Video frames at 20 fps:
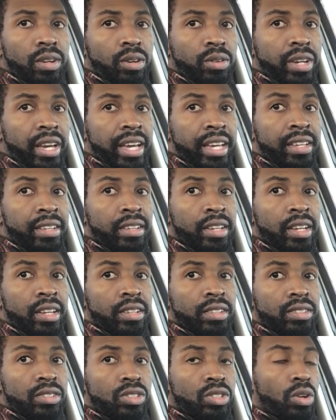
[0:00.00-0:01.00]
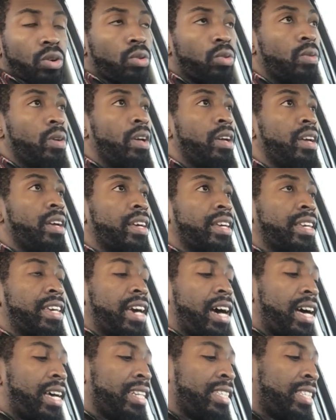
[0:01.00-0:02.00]
Okay? So
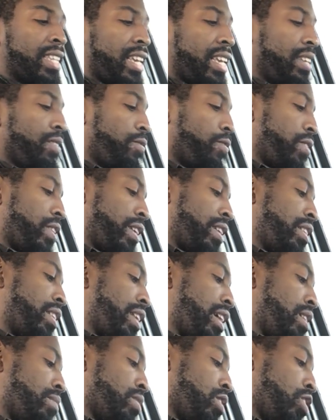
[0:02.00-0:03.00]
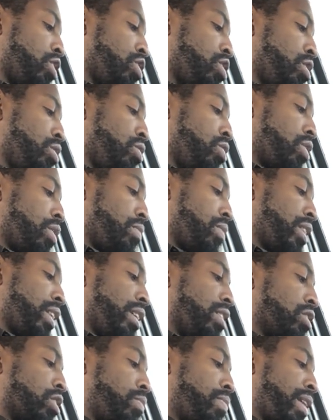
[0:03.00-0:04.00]
God is infinite. Now I'm going to show you something
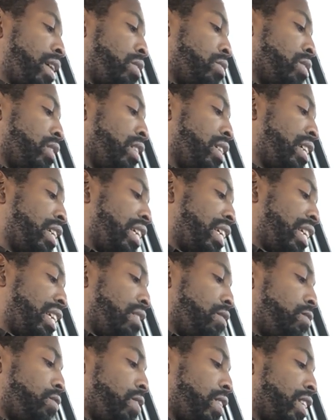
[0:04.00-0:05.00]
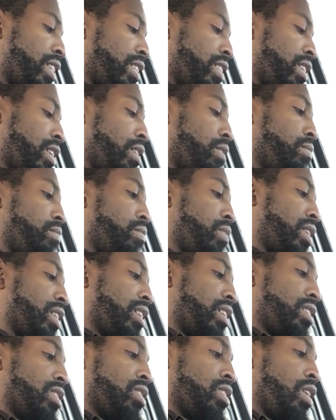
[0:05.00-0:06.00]
else about infinity,
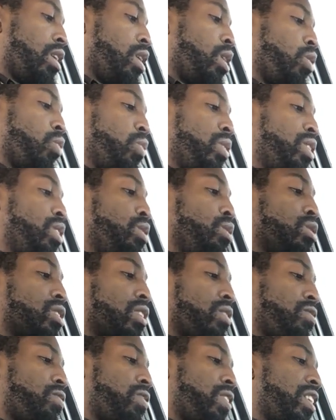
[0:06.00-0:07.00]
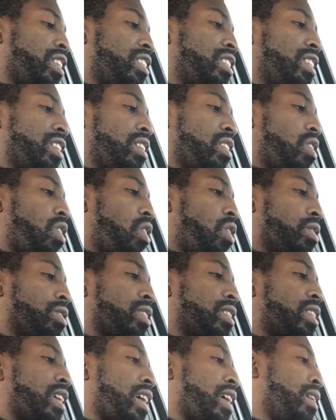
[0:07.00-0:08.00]
because we use infinity all
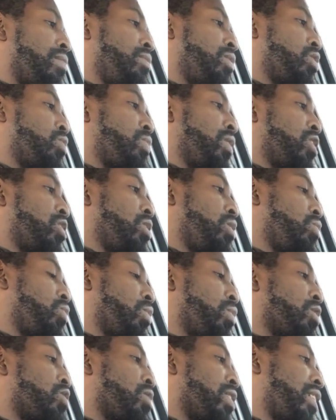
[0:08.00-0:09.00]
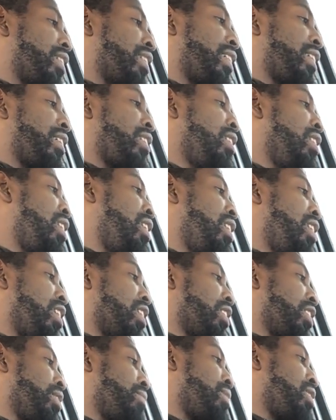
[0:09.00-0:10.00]
the time, especially when we're trying to get
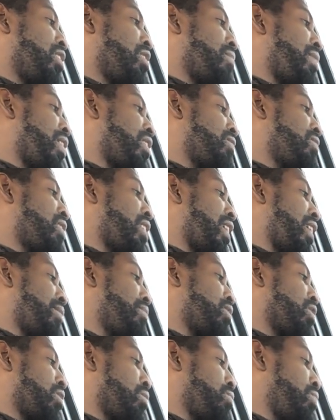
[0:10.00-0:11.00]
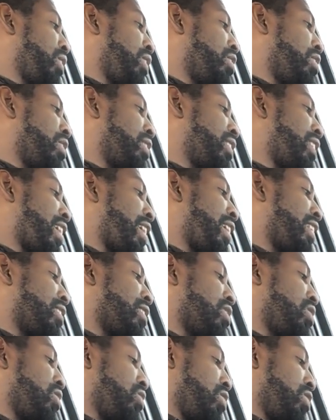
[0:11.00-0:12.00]
unlimited amount of time to complete our
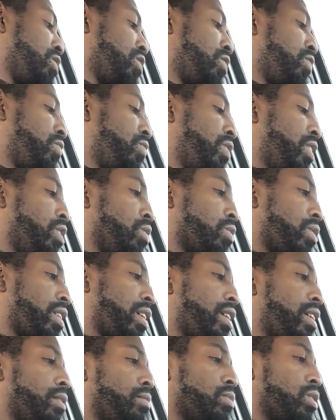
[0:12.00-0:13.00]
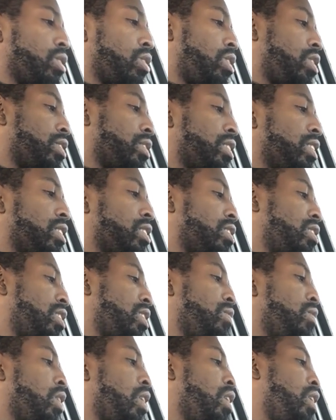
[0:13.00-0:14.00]
tasks on video games and all of this
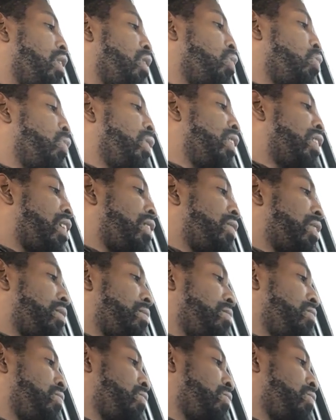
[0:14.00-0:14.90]
stuff. We love it.